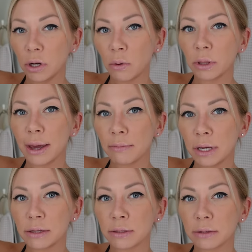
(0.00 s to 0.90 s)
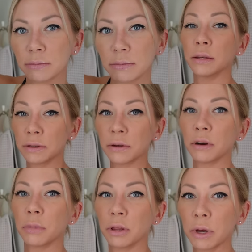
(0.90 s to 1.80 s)
You know what that means. This is
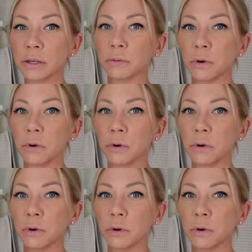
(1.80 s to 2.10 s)
gonna be the best